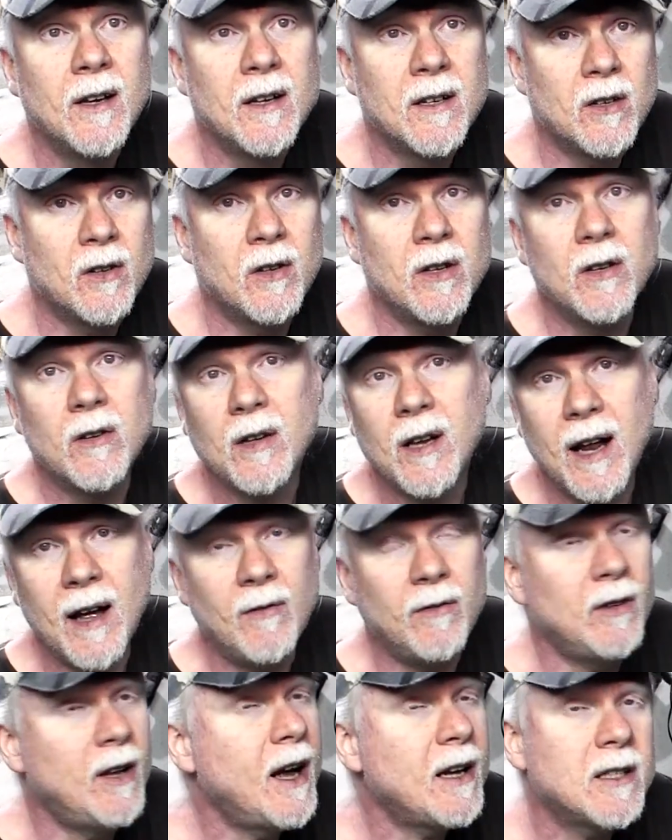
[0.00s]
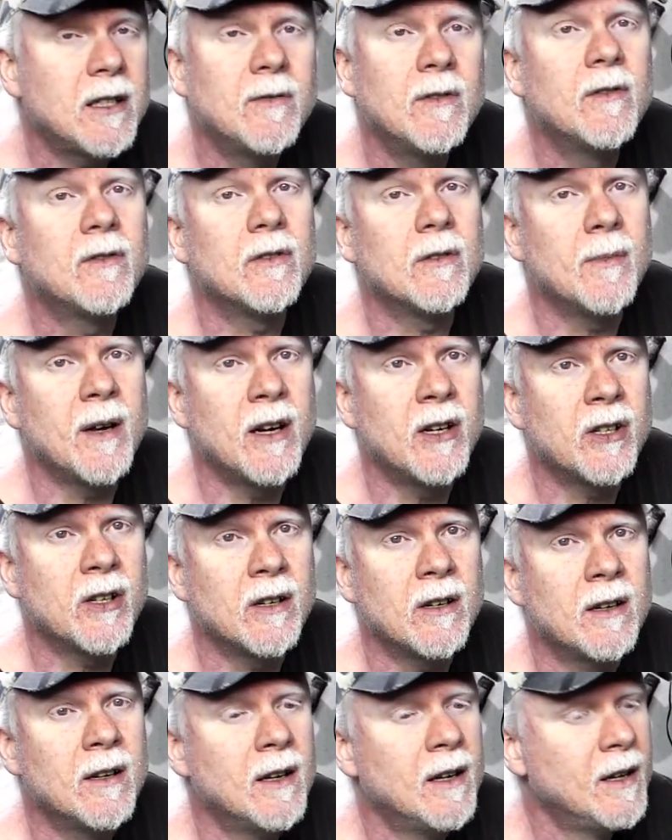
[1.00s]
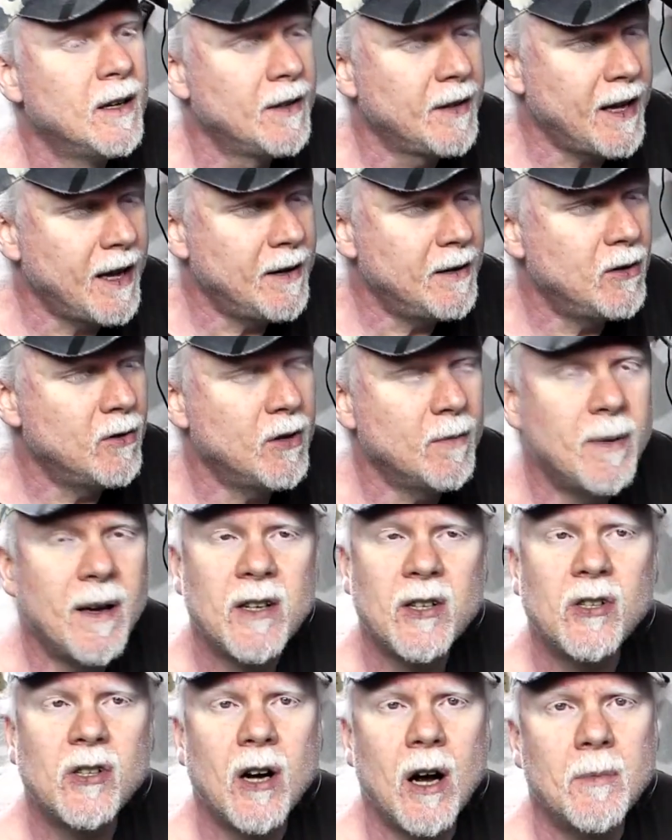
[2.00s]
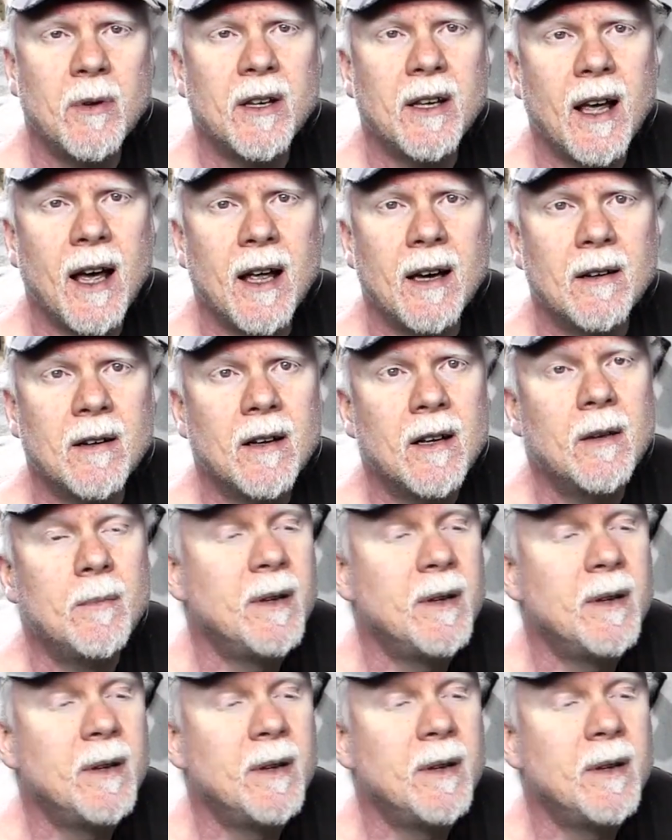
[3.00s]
so that you can have lots of information and do the best job you can,